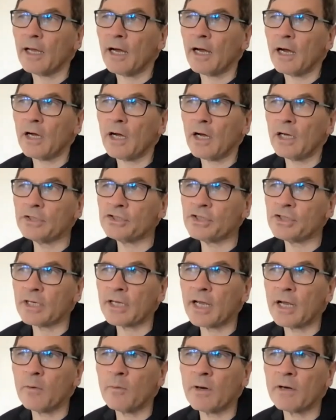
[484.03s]
I, I
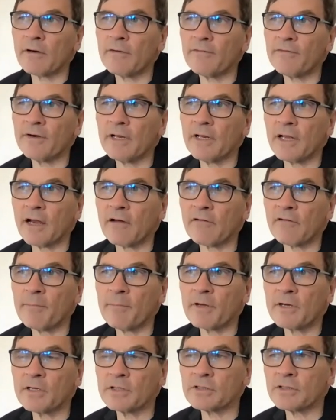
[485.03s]
check out whether I'm feeling angry
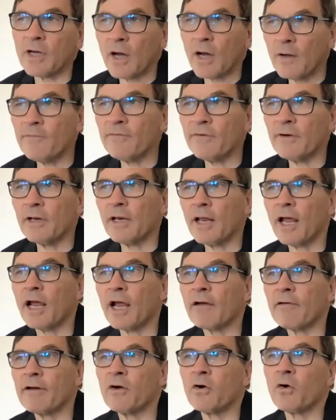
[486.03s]
because I'm feeling
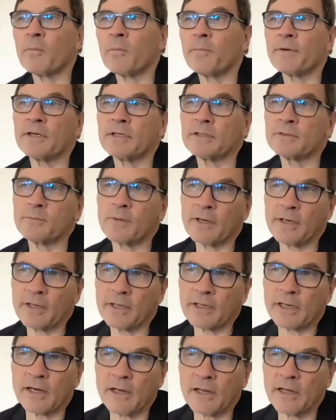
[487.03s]
angry or because whether
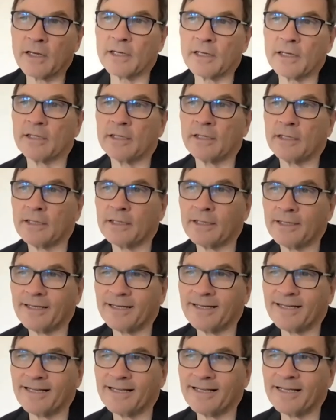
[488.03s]
the client
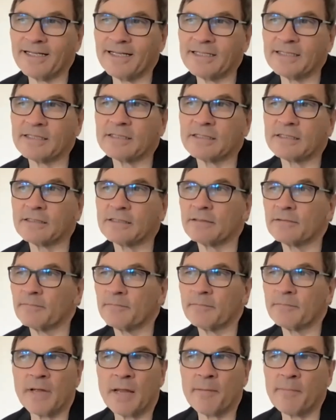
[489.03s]
is
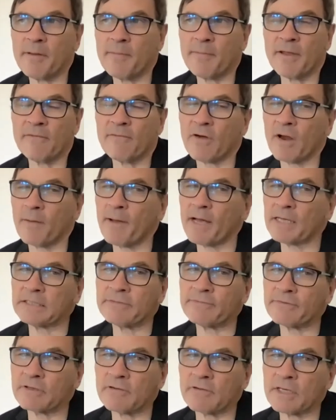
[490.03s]
maybe being very
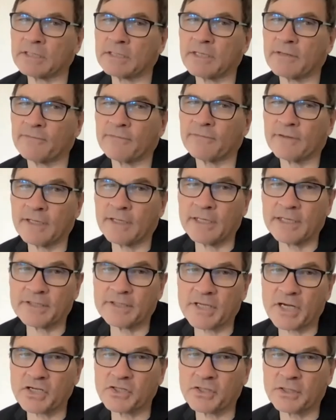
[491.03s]
passive aggressive in a
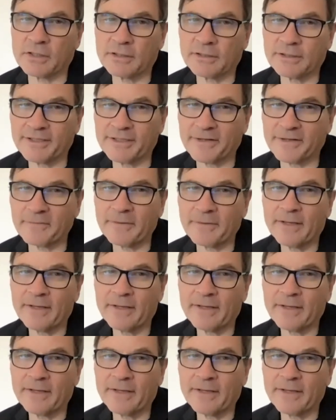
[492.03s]
session you know